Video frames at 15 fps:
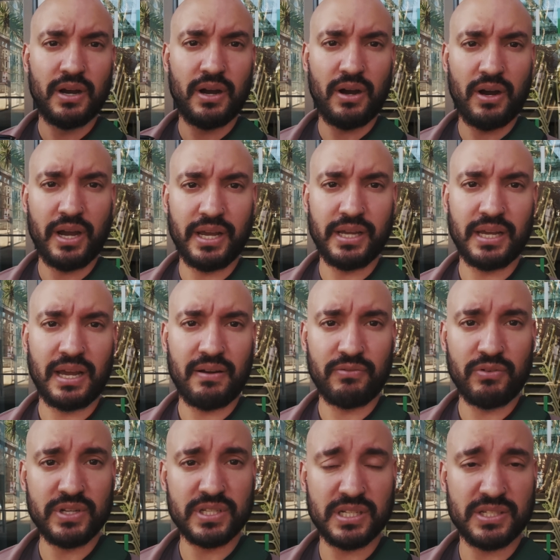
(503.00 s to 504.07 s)
I
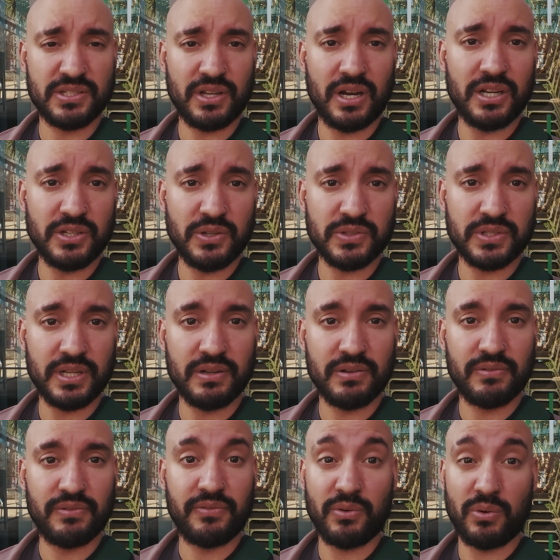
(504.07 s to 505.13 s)
have recently started using it
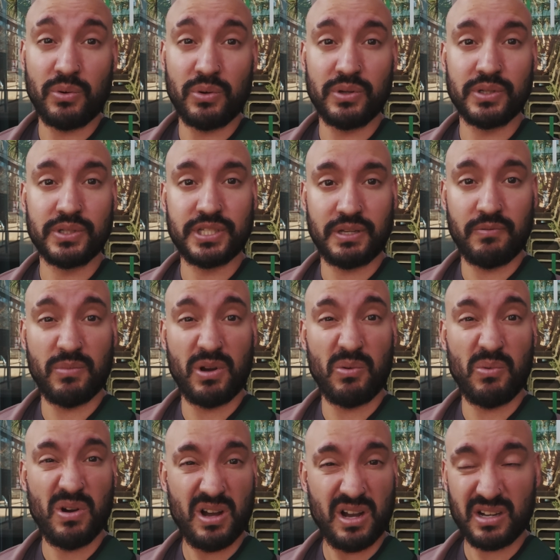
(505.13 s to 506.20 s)
for some of my
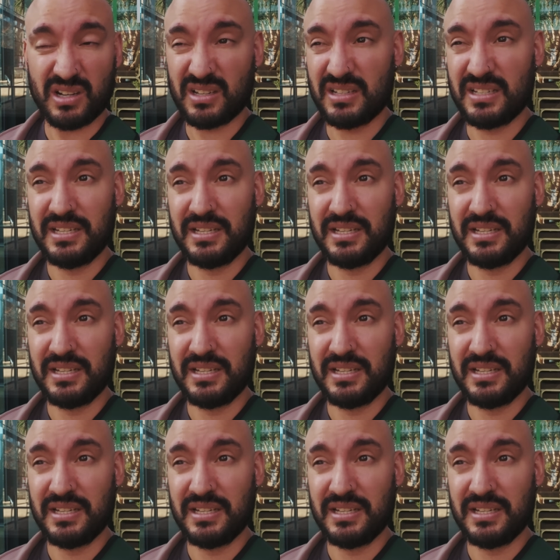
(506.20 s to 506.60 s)
work,